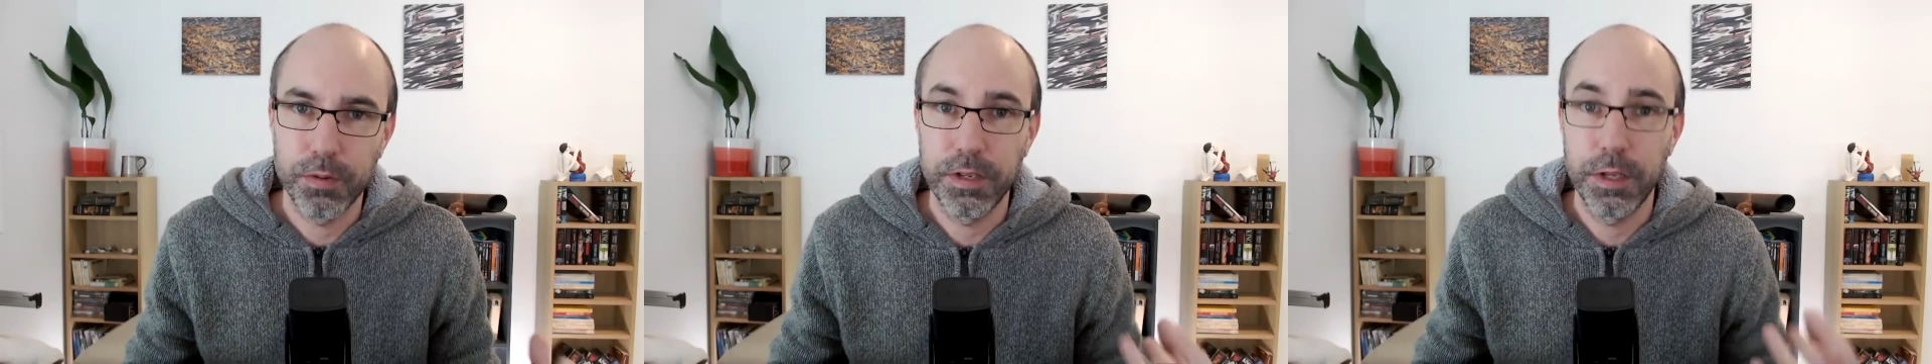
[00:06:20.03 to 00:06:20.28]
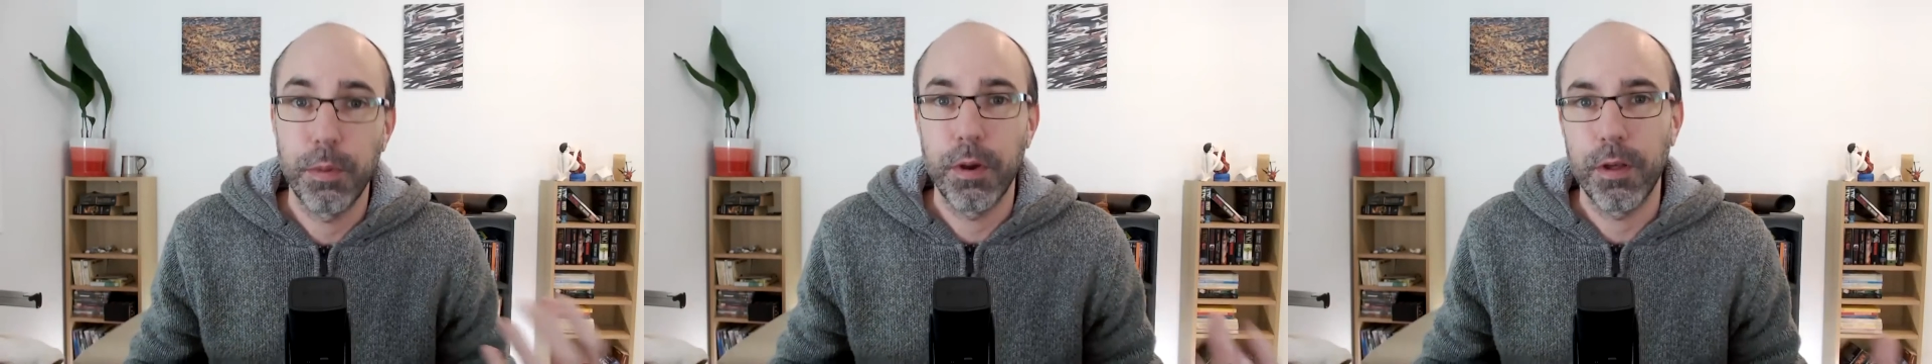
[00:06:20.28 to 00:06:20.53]

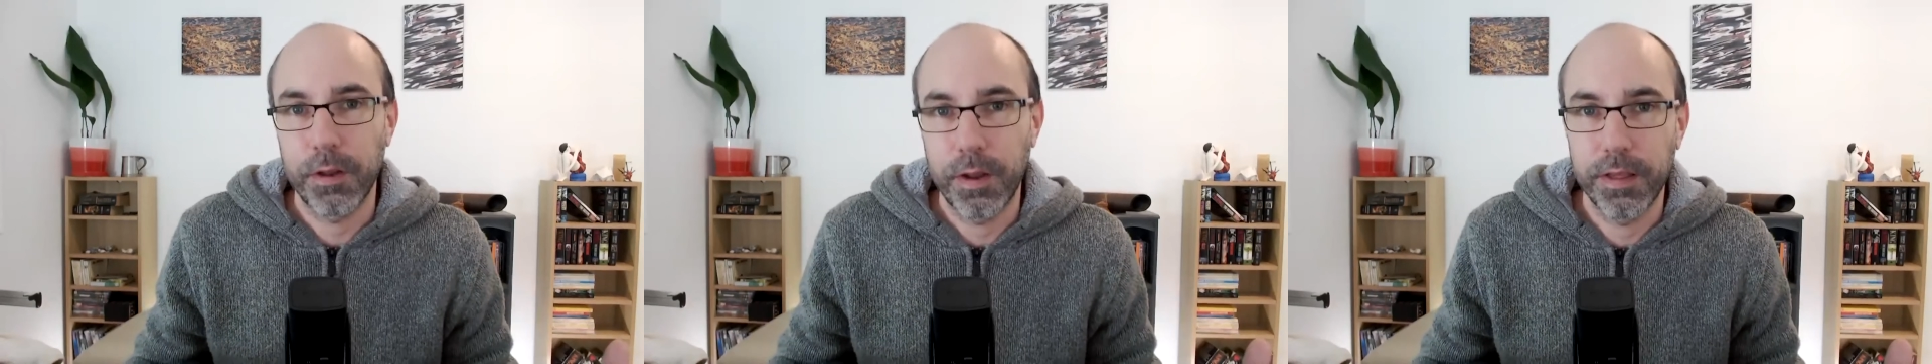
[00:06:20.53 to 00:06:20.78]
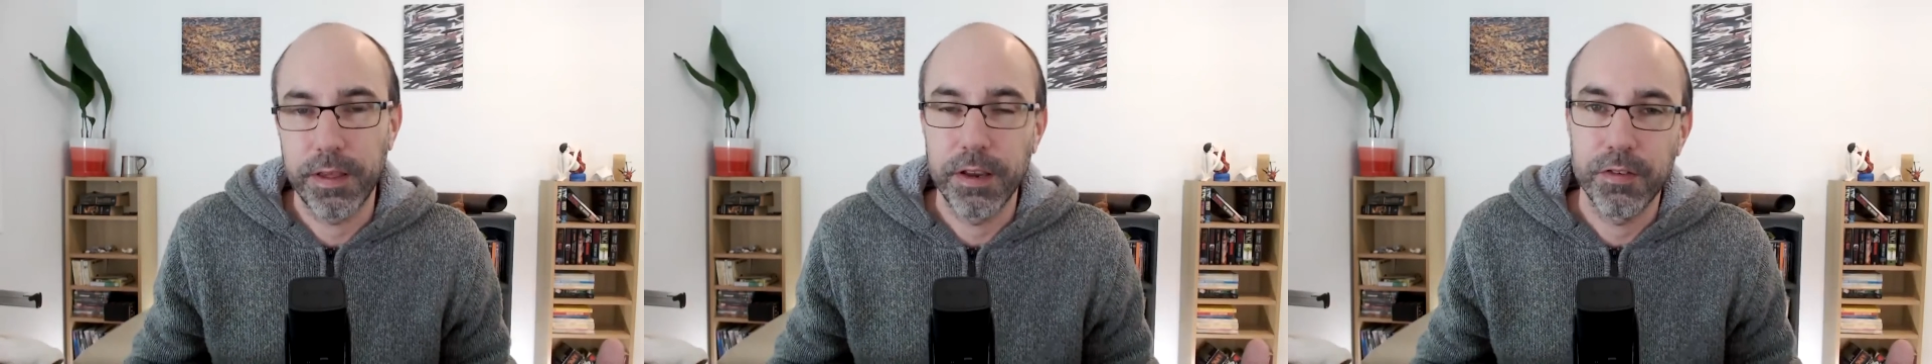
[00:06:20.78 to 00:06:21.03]

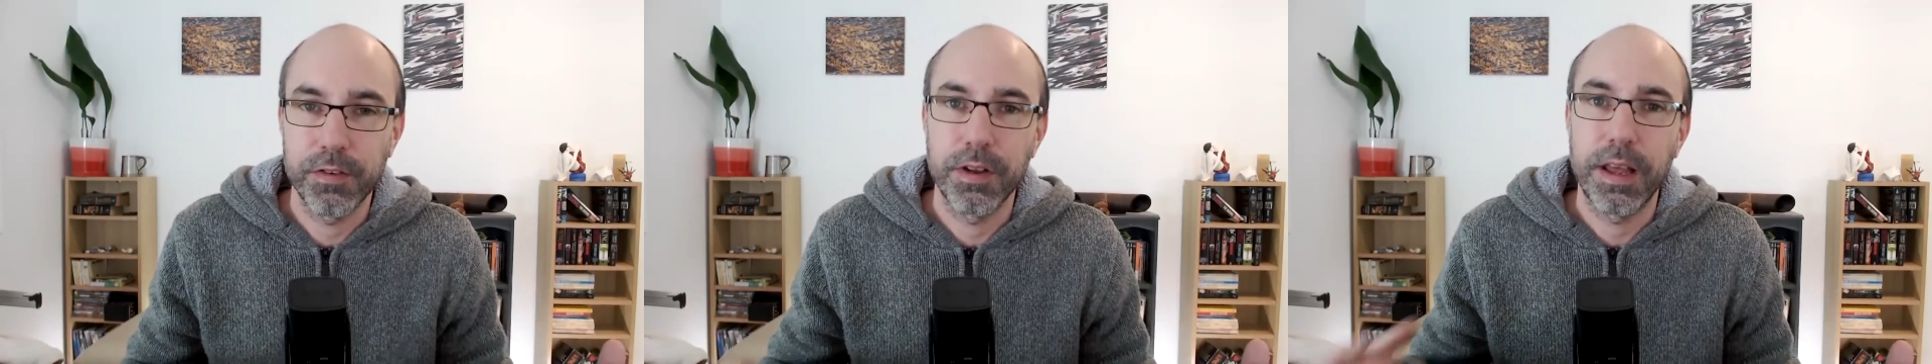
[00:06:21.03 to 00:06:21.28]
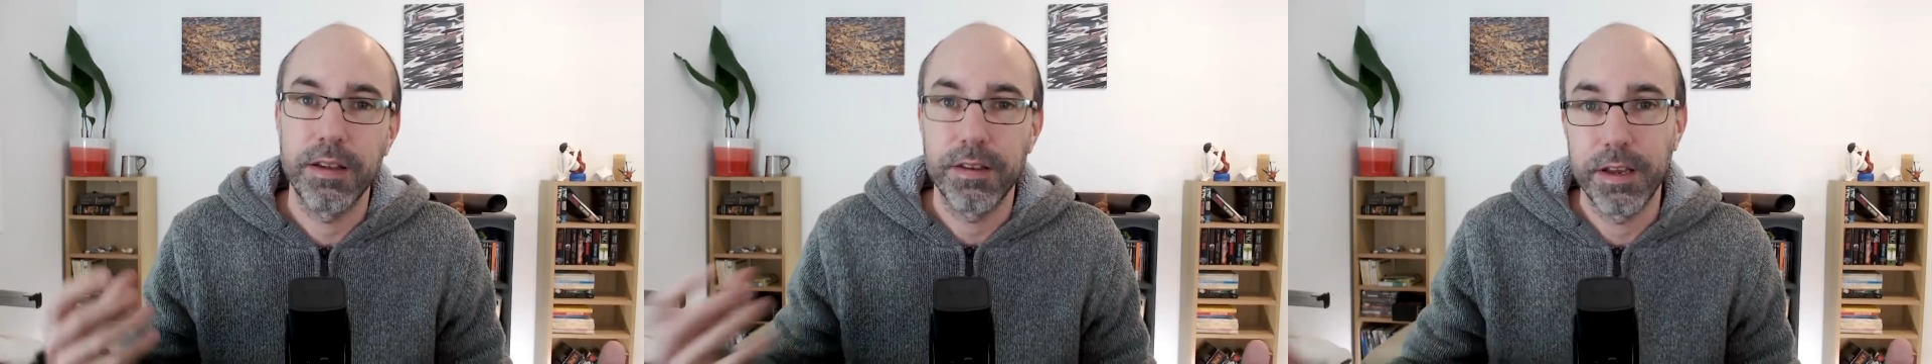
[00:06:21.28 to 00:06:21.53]
depersonalization
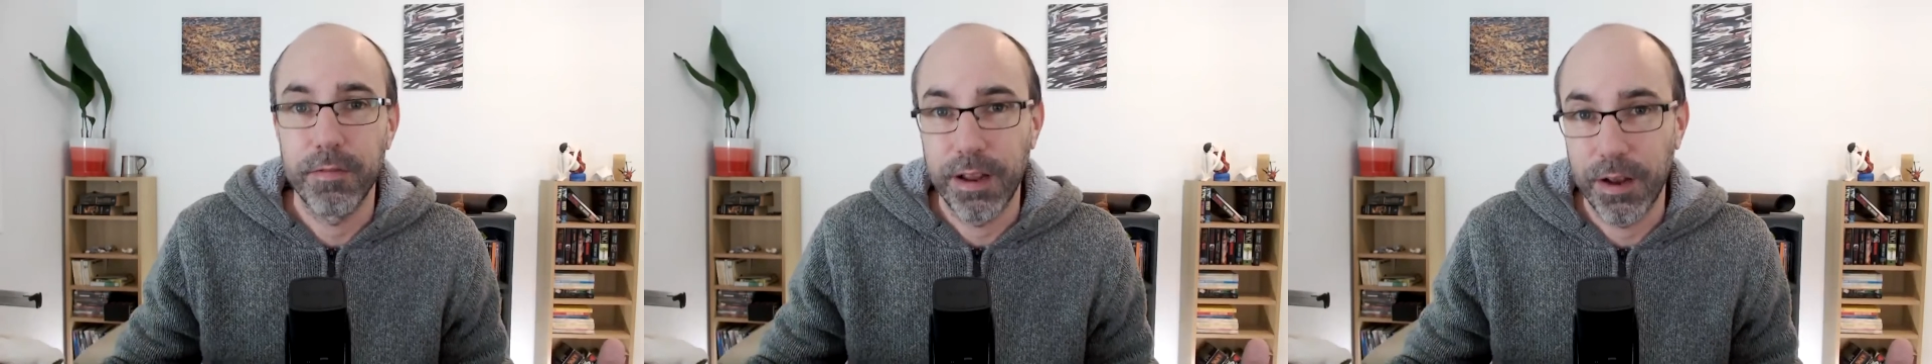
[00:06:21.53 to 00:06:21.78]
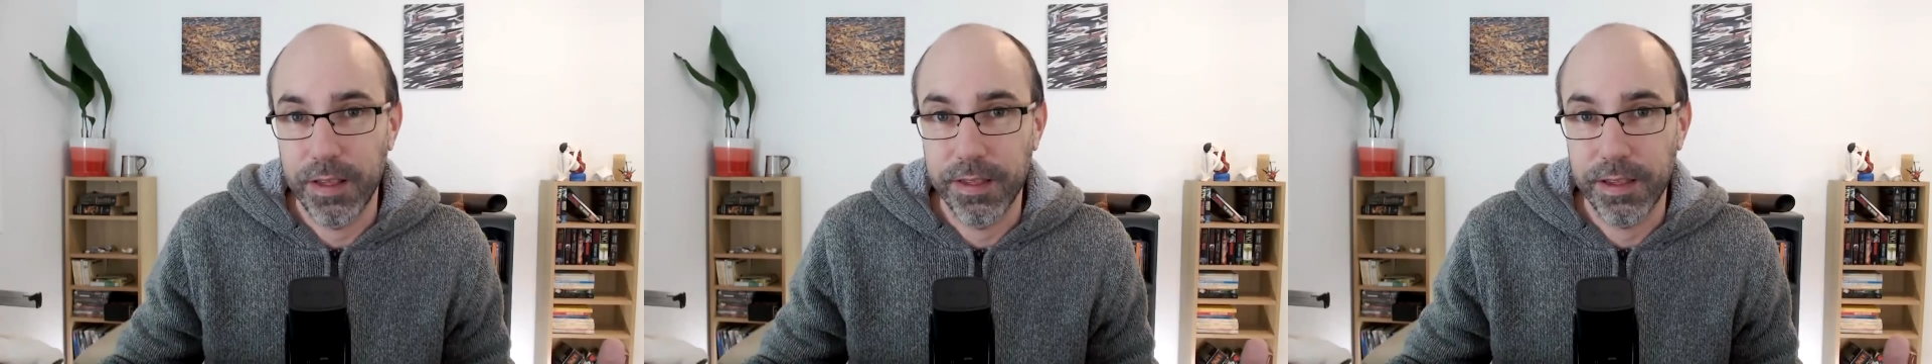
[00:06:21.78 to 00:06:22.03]
and
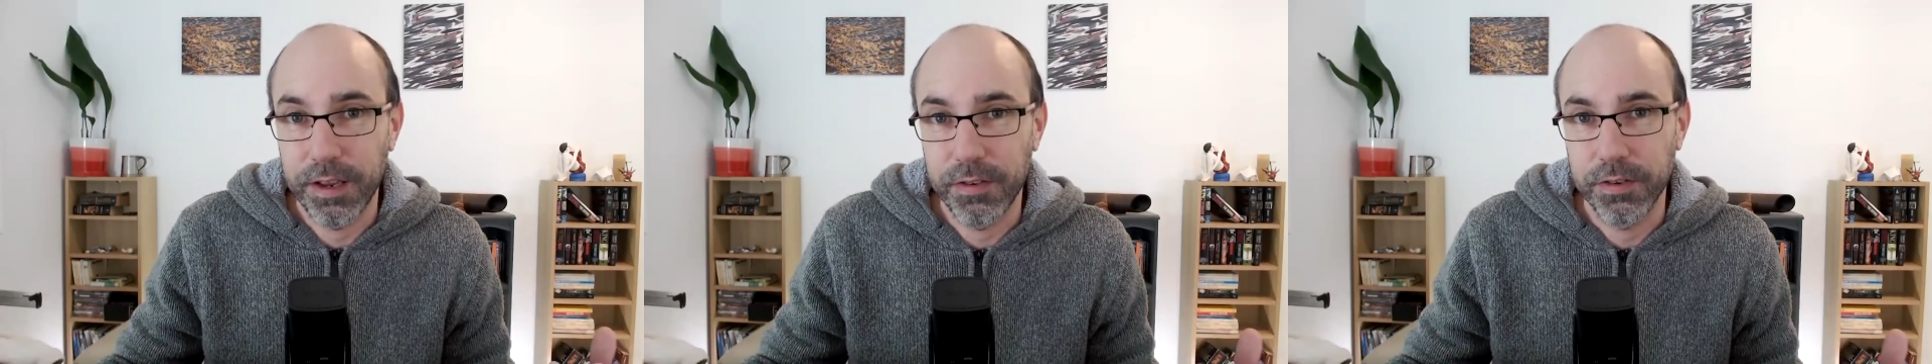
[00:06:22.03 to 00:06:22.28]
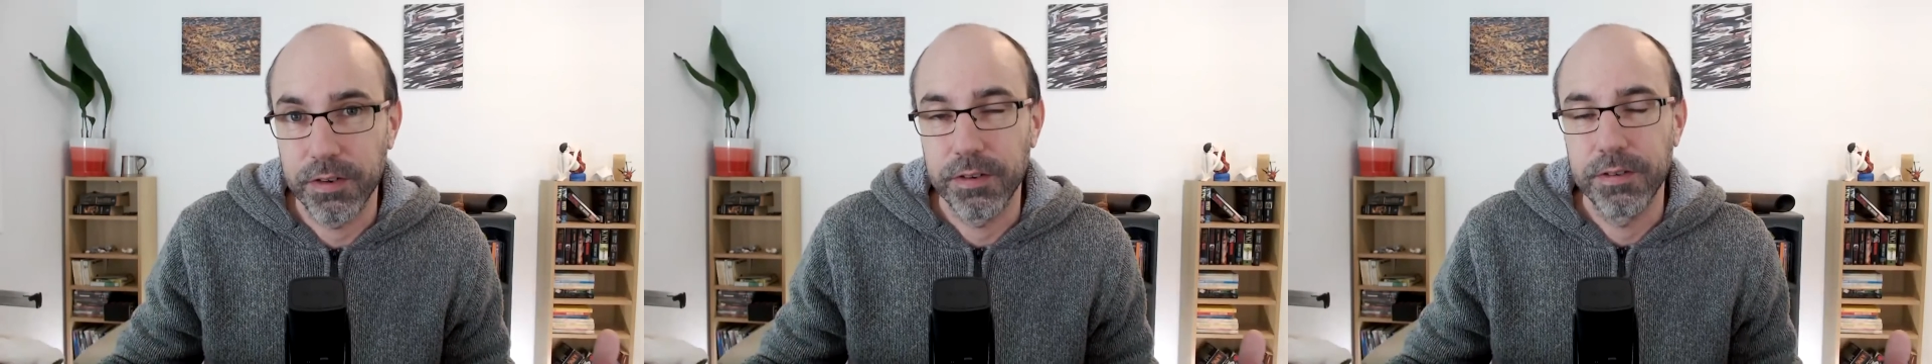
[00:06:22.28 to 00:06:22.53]
derealization.